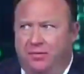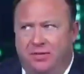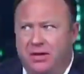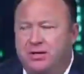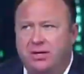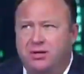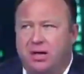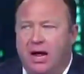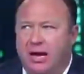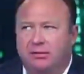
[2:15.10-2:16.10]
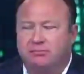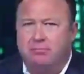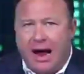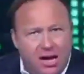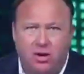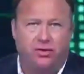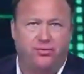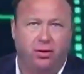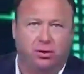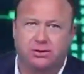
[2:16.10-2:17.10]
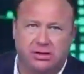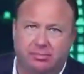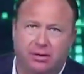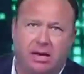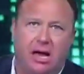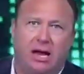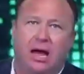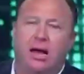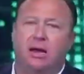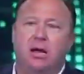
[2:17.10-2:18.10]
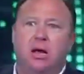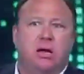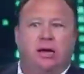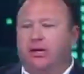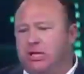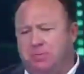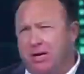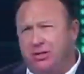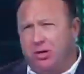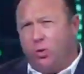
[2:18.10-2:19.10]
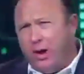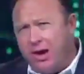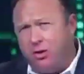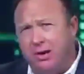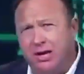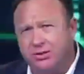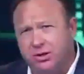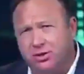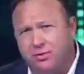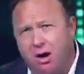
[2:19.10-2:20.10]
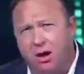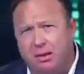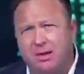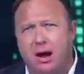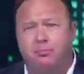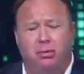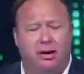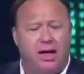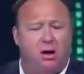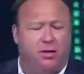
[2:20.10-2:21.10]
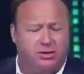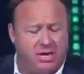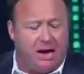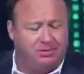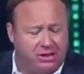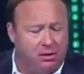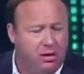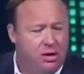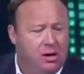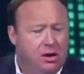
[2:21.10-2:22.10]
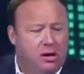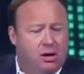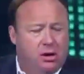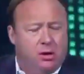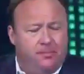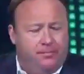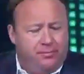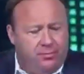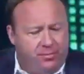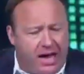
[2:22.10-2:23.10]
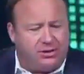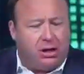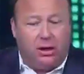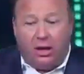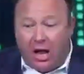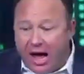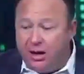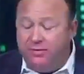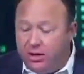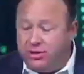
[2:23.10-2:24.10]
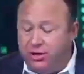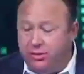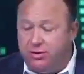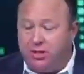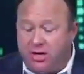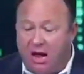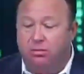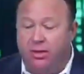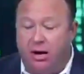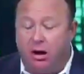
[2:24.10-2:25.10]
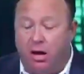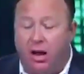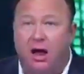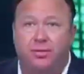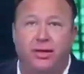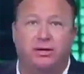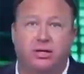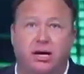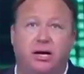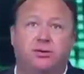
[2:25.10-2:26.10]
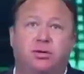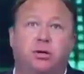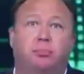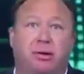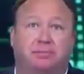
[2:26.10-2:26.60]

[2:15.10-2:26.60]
This is like mind control or something. Is this because they're weak or because they're strong? I mean, they are pulling out all the stops. So that's a lot of issues to cover there, a lot of things to get into.